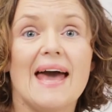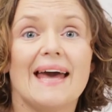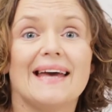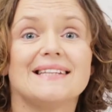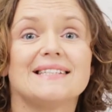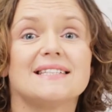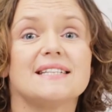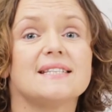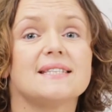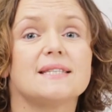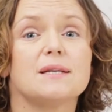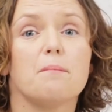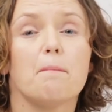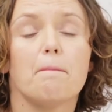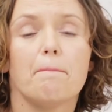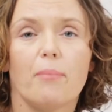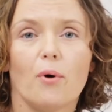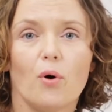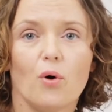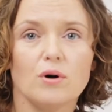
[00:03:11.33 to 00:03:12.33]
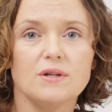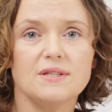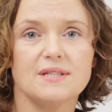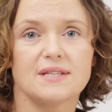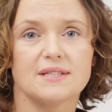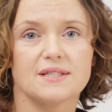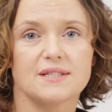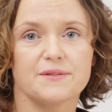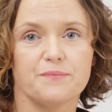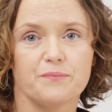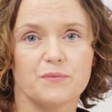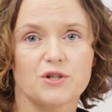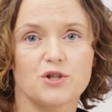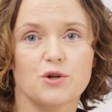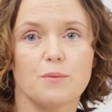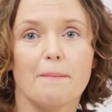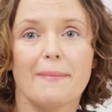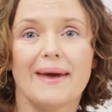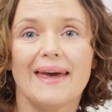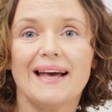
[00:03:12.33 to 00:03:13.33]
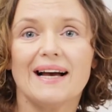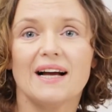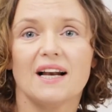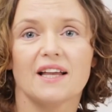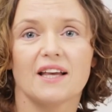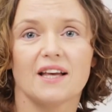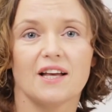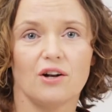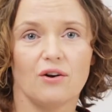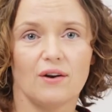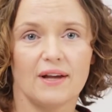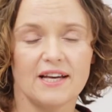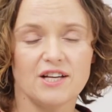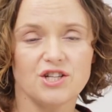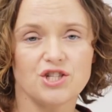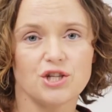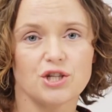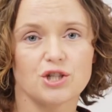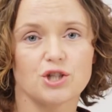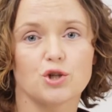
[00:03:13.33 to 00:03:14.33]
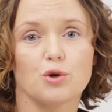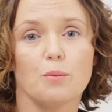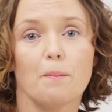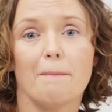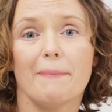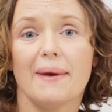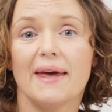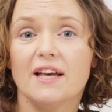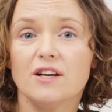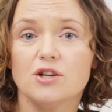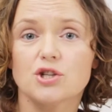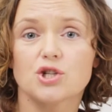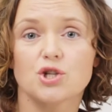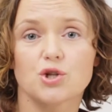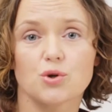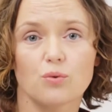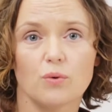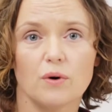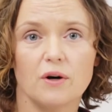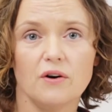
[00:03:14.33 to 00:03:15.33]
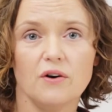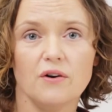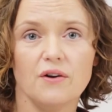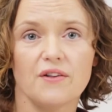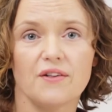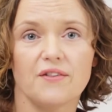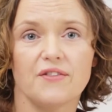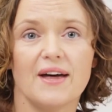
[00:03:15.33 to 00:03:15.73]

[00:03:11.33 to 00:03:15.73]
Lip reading: It is important to make calculation to make sure